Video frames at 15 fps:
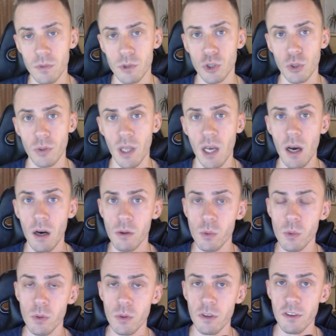So
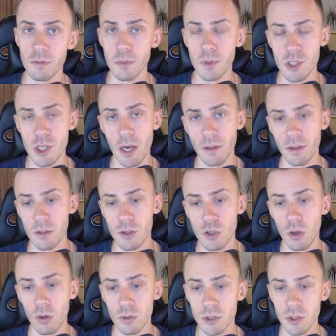now, if we check the
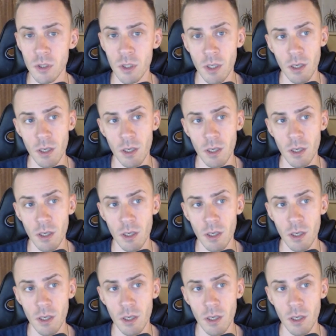docs,